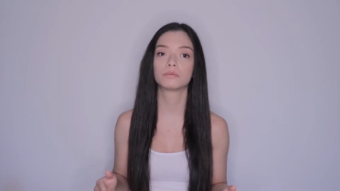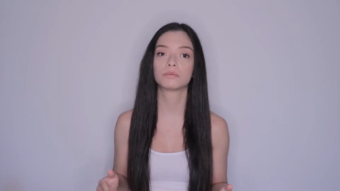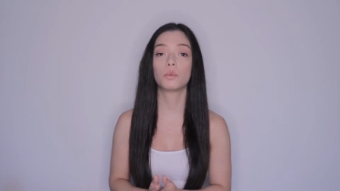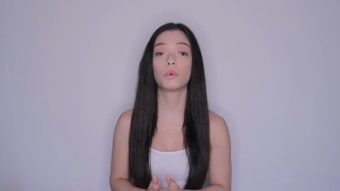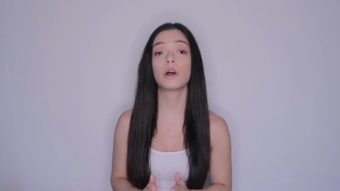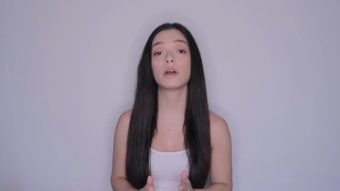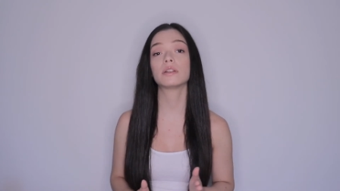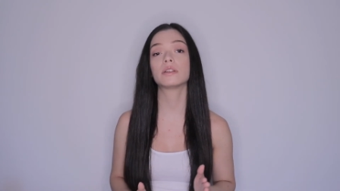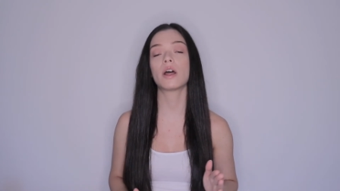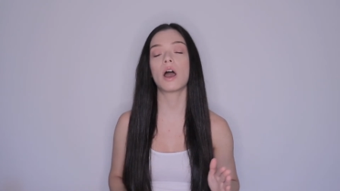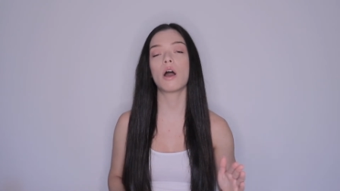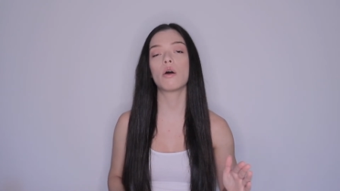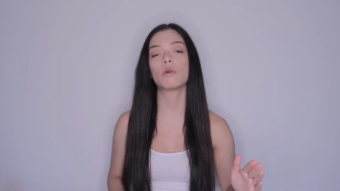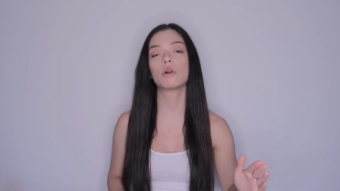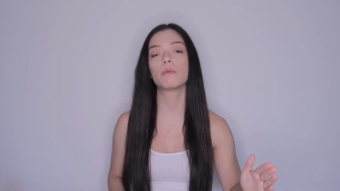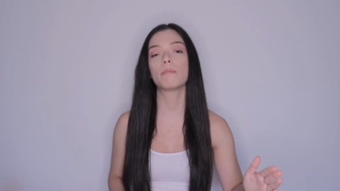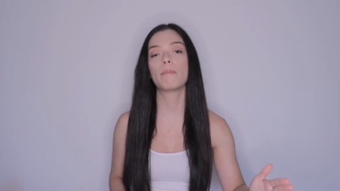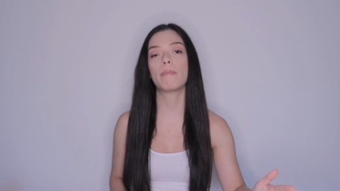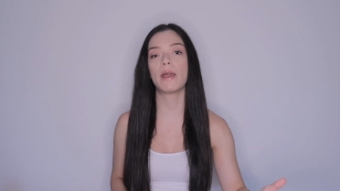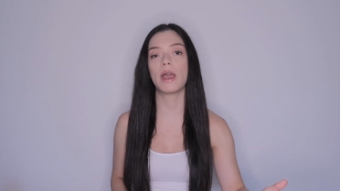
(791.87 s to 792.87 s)
what
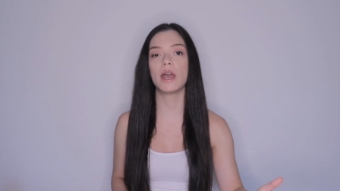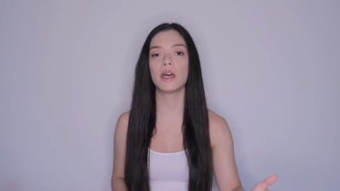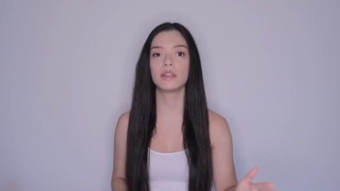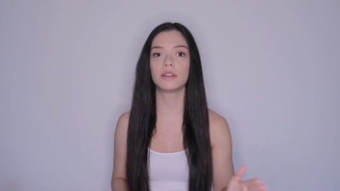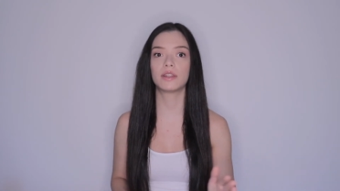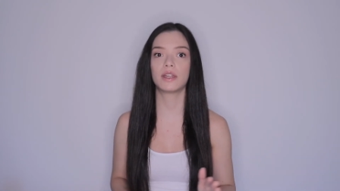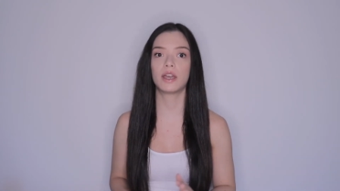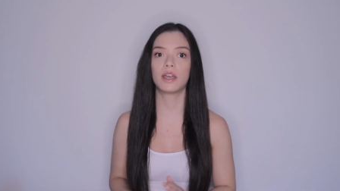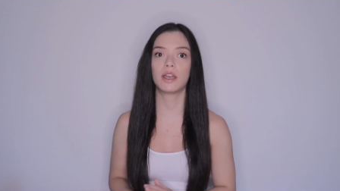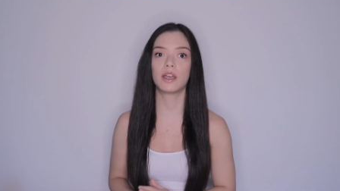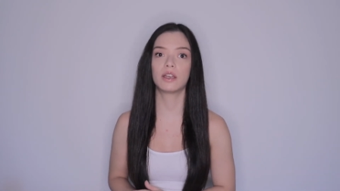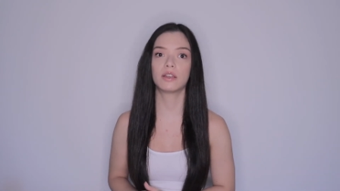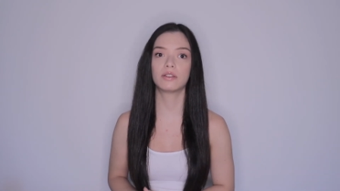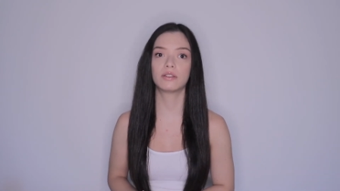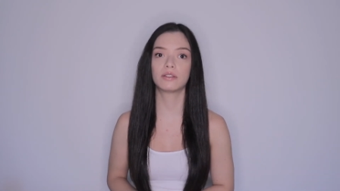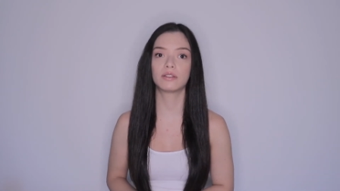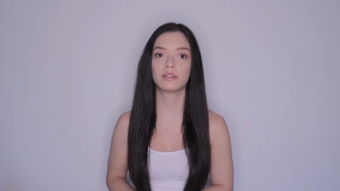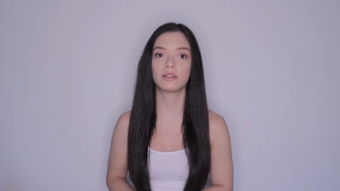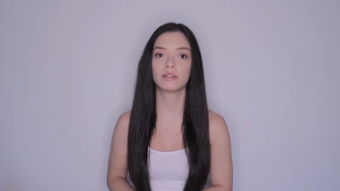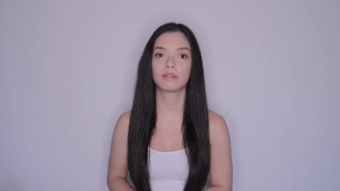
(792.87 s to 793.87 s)
our path
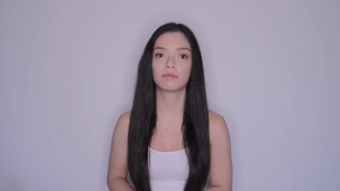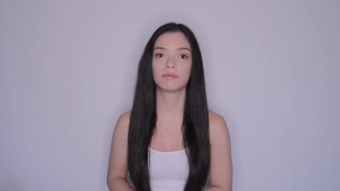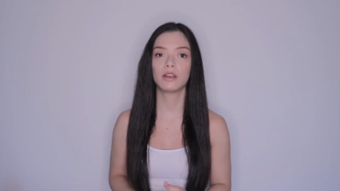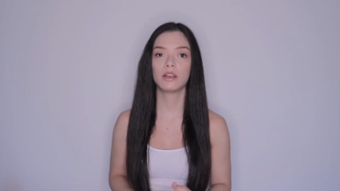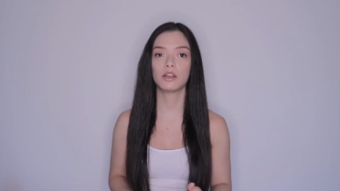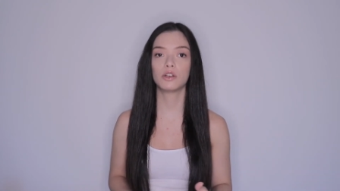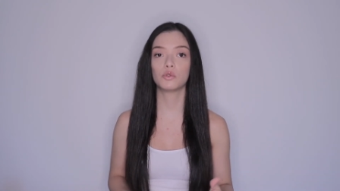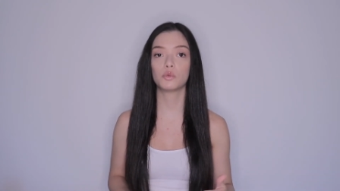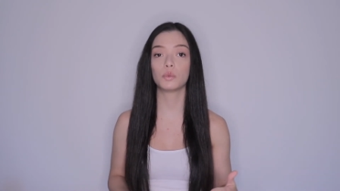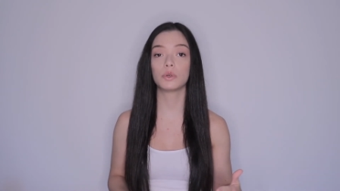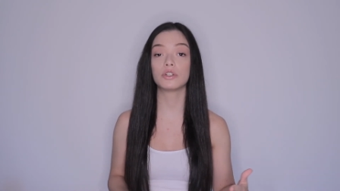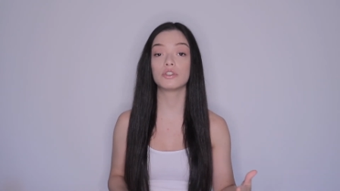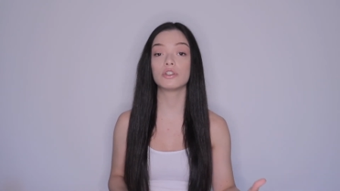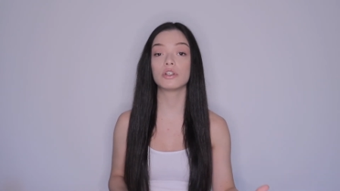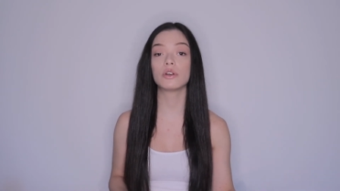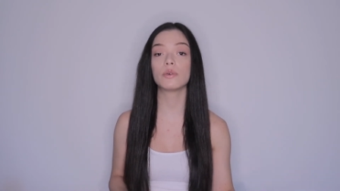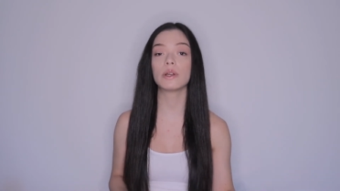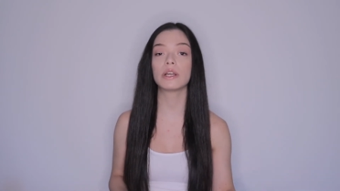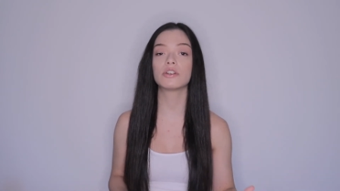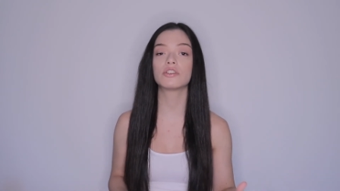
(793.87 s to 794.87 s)
is, in which
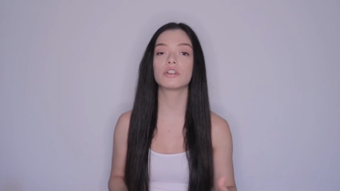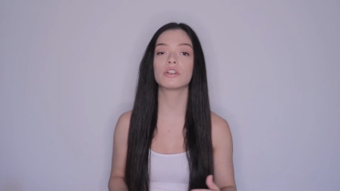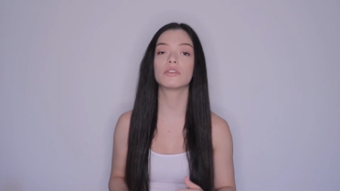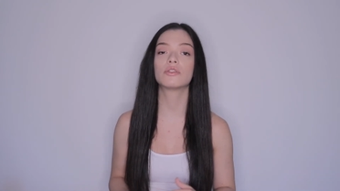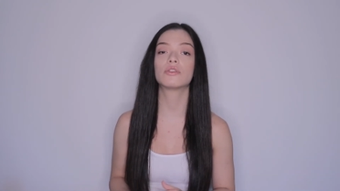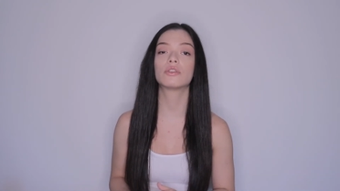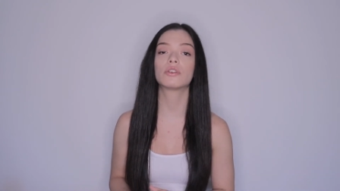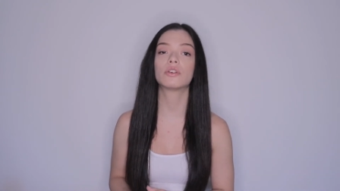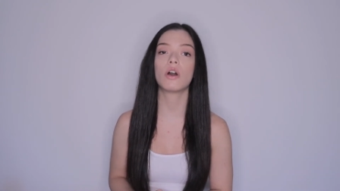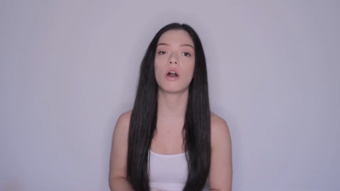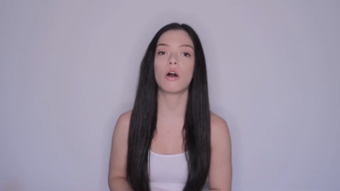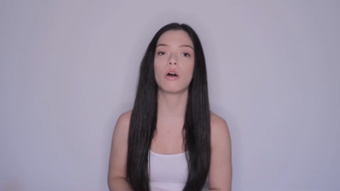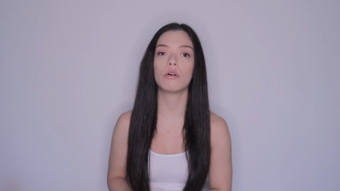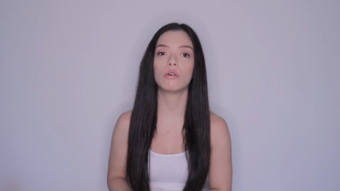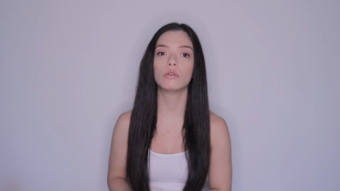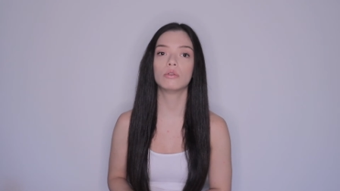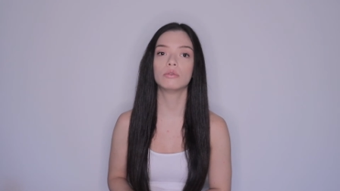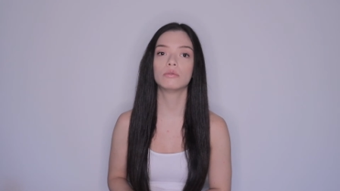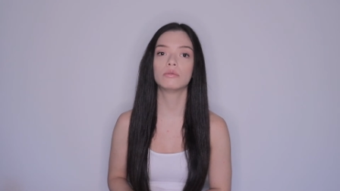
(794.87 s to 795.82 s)
direction to go,